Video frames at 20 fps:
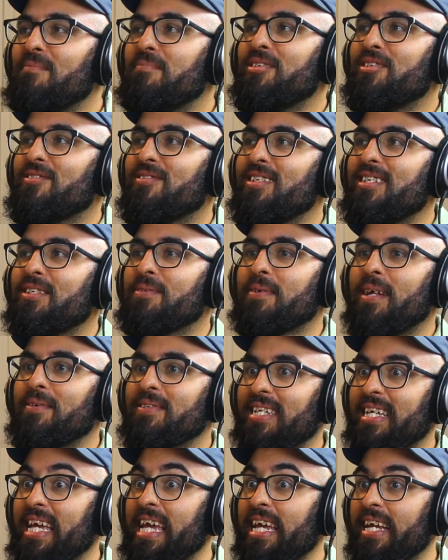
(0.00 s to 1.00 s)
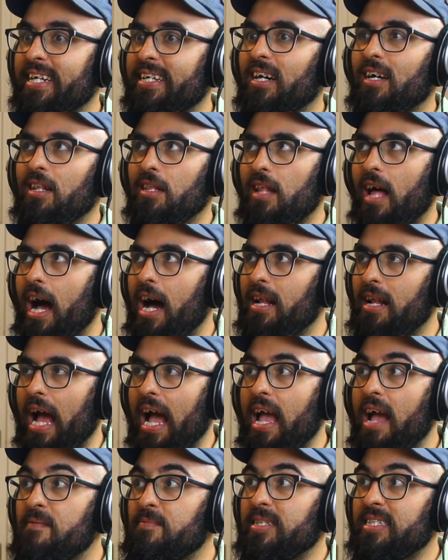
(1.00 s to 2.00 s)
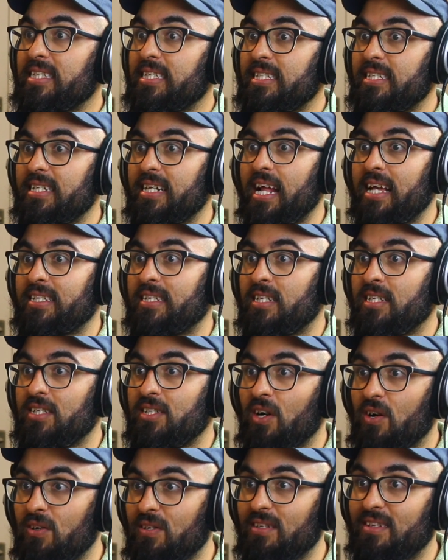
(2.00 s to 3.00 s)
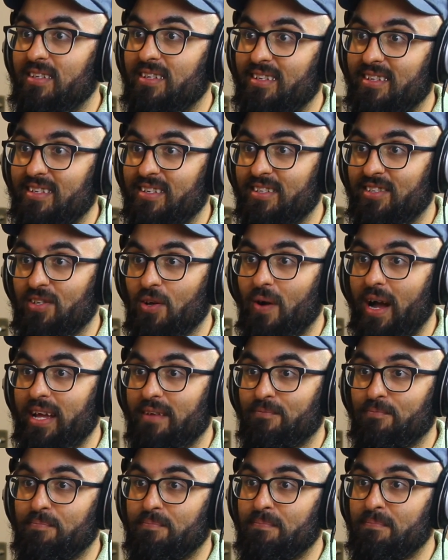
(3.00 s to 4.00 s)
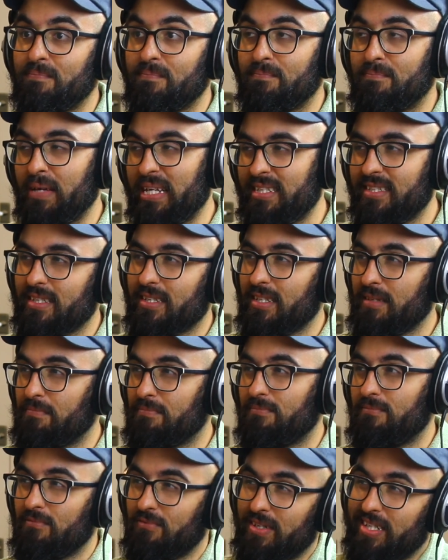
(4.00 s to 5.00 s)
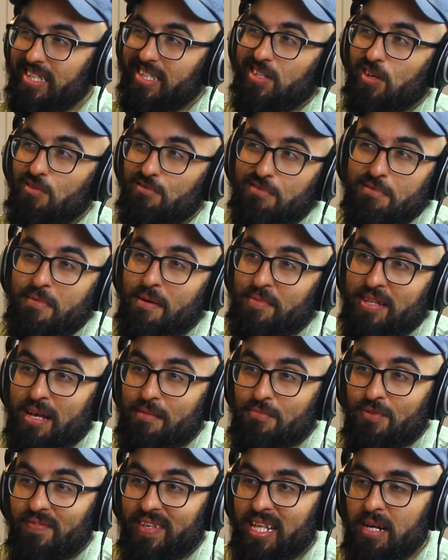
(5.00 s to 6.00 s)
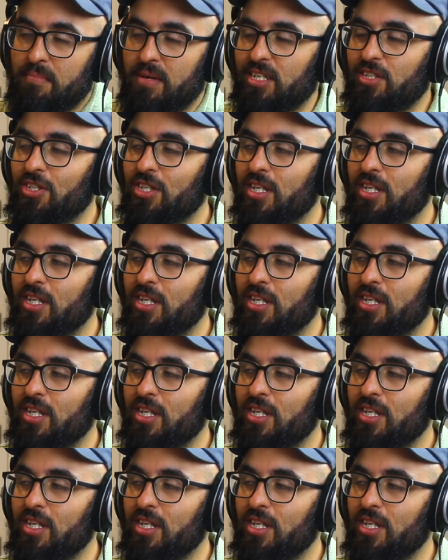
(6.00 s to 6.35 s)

Mr. Deeds when I was a kid a lot. I haven't seen it as an adult. So I basically really don't remember that movie that much.